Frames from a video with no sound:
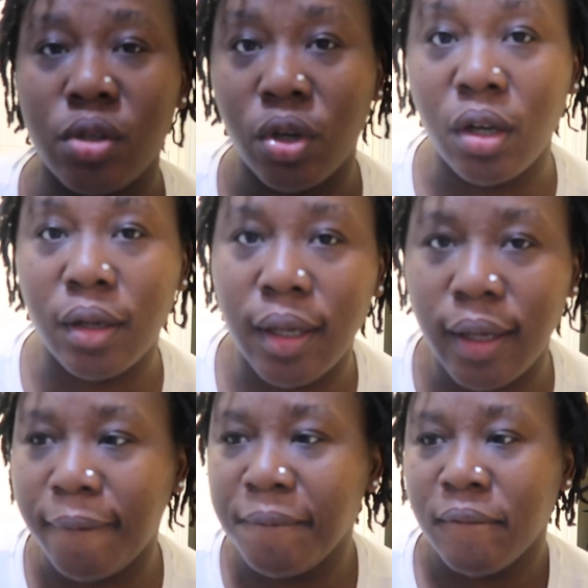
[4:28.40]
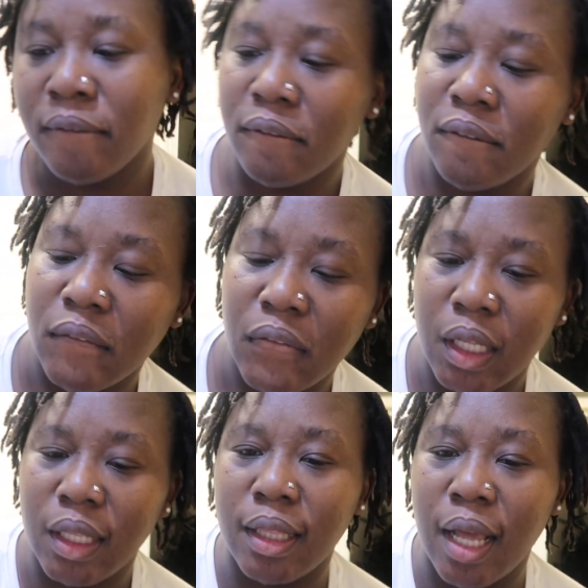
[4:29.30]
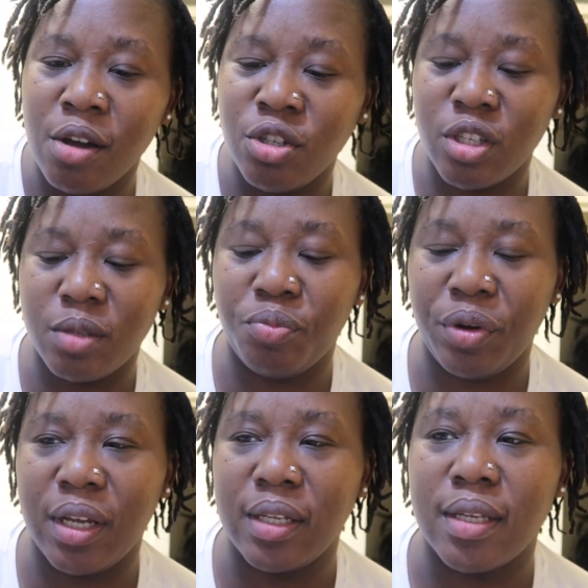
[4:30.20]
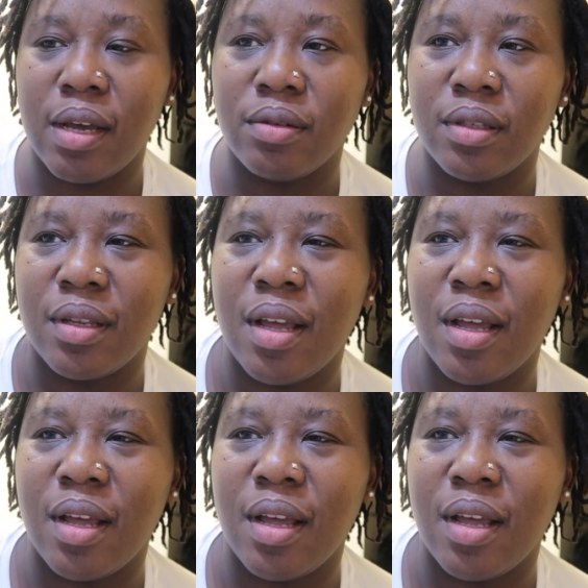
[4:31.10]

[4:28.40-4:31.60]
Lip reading: to cook it. I'll just bring it out,